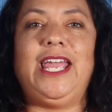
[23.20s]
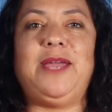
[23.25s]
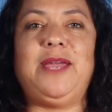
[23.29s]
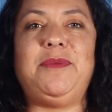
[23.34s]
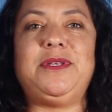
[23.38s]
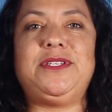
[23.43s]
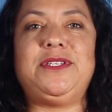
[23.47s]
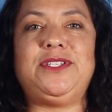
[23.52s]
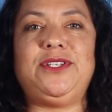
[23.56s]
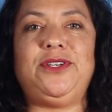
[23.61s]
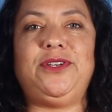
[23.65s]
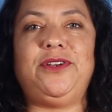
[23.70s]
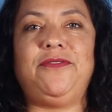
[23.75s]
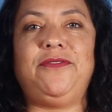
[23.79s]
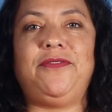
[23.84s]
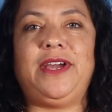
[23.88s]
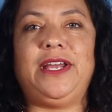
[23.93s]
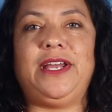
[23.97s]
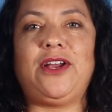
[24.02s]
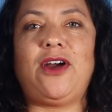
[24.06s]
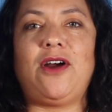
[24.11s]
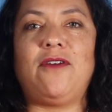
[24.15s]
ABC
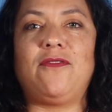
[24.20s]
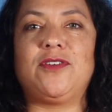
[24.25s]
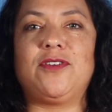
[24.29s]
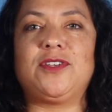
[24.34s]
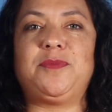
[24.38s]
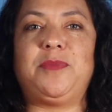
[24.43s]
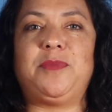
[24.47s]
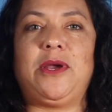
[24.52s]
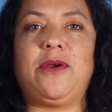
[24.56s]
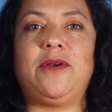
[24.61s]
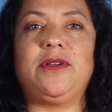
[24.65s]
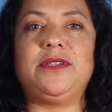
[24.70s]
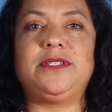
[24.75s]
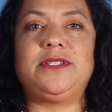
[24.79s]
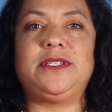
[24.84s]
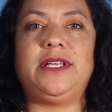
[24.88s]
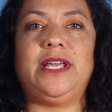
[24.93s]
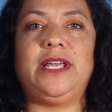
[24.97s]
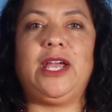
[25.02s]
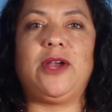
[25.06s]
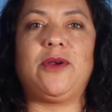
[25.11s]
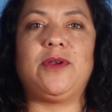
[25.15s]
Unified offers parents
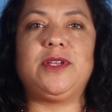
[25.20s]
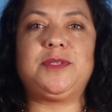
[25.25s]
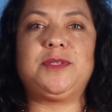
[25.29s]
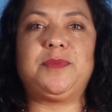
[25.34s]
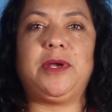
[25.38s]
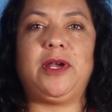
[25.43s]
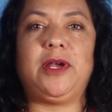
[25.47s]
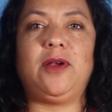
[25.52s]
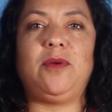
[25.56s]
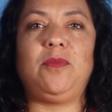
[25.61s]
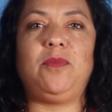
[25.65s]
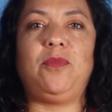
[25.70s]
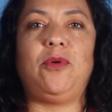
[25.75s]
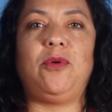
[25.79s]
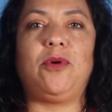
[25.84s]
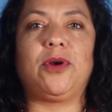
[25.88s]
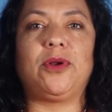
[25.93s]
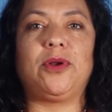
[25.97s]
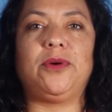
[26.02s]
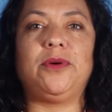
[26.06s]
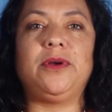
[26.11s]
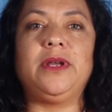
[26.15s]
the Aeries Parent
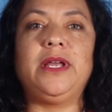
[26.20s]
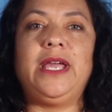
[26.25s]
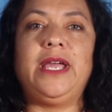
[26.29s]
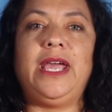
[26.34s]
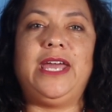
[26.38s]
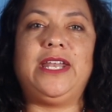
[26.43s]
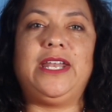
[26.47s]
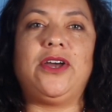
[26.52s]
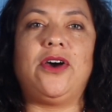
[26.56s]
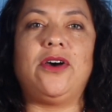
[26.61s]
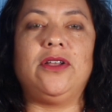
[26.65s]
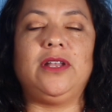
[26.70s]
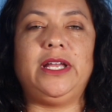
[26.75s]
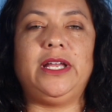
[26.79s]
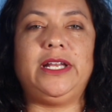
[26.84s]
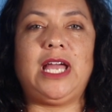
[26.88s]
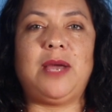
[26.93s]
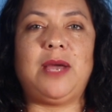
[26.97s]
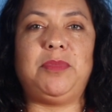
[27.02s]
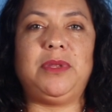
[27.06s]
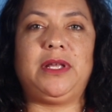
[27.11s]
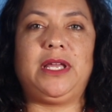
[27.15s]
Portal, an
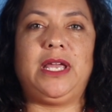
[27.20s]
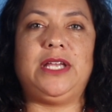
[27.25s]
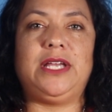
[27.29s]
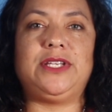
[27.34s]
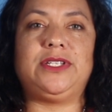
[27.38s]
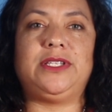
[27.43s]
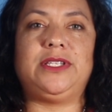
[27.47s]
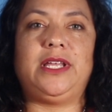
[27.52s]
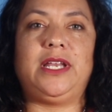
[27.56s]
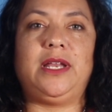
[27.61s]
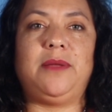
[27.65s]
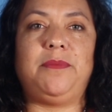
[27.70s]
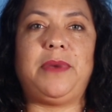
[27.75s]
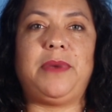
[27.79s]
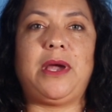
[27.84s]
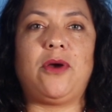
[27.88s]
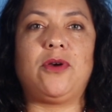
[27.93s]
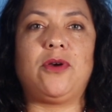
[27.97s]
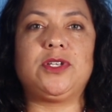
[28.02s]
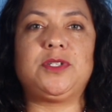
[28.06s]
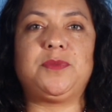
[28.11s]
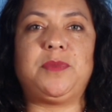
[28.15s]
online application that
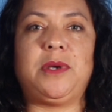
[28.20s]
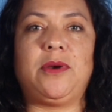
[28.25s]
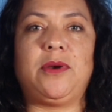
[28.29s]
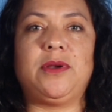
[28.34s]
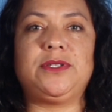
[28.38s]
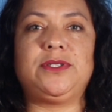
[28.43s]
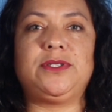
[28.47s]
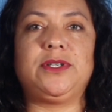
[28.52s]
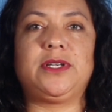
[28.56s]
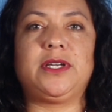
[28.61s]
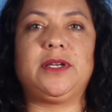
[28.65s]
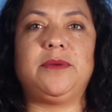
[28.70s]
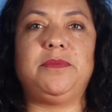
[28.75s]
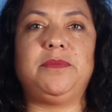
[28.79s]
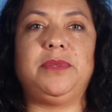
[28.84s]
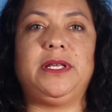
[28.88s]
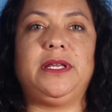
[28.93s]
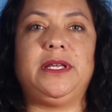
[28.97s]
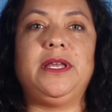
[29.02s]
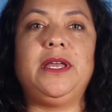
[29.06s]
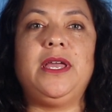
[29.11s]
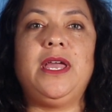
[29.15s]
empowers parents to
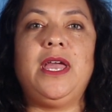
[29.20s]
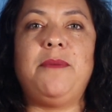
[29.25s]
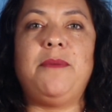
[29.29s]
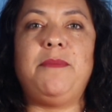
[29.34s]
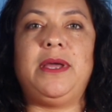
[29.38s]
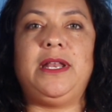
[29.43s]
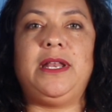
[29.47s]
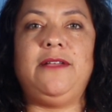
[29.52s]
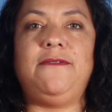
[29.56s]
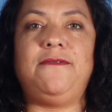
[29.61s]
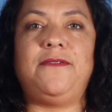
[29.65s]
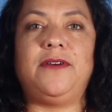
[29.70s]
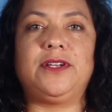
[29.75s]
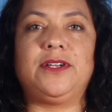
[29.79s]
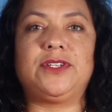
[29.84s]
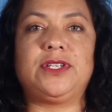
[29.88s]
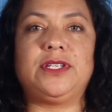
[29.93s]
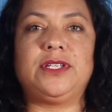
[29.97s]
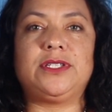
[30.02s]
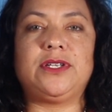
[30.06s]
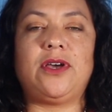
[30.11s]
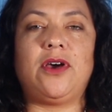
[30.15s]
complete many
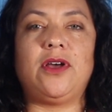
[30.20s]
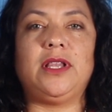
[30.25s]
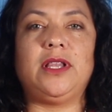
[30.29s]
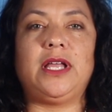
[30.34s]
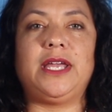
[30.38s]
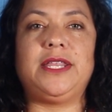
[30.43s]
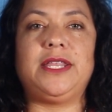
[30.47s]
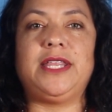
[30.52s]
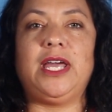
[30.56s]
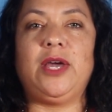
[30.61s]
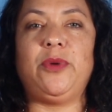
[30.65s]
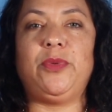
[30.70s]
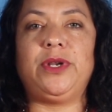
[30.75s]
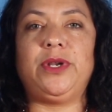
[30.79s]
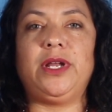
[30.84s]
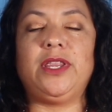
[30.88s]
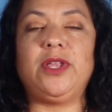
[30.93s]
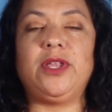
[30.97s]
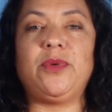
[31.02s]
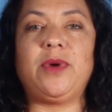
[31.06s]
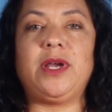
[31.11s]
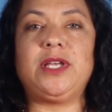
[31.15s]
functions online that would
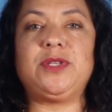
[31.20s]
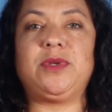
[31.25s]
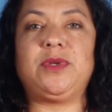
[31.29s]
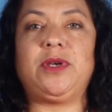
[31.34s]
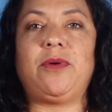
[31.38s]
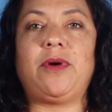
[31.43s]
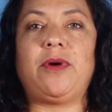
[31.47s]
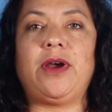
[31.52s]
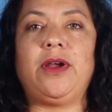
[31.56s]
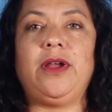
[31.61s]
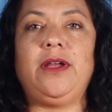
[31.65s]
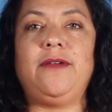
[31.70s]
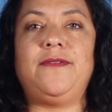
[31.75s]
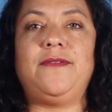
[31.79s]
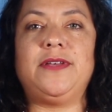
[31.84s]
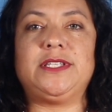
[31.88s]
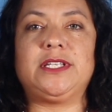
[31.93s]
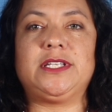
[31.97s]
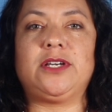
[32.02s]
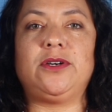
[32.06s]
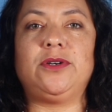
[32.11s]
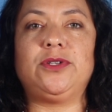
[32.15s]
otherwise require a
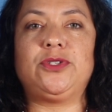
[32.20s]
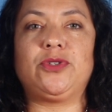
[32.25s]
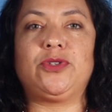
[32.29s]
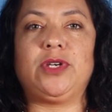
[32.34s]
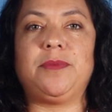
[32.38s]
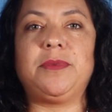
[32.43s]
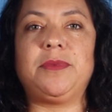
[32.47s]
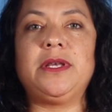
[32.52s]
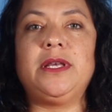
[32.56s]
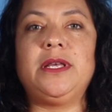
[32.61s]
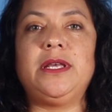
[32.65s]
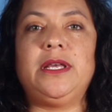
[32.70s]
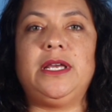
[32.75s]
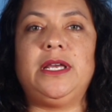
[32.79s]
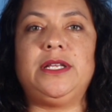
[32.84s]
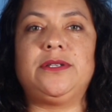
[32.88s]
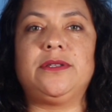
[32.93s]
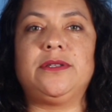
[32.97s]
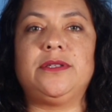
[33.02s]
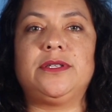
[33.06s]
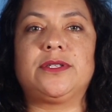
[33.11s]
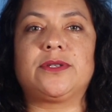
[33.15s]
physical trip
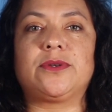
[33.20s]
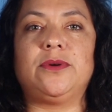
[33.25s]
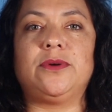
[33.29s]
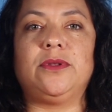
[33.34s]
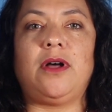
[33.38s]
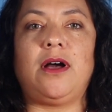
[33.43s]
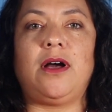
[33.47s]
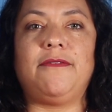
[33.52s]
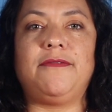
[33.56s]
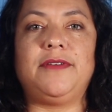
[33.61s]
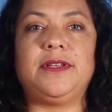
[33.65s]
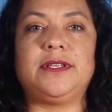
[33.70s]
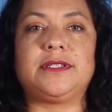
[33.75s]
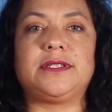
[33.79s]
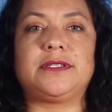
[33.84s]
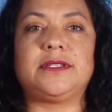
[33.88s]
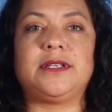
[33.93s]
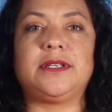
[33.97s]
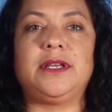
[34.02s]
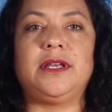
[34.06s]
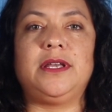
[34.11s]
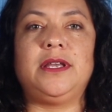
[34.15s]
into the school office.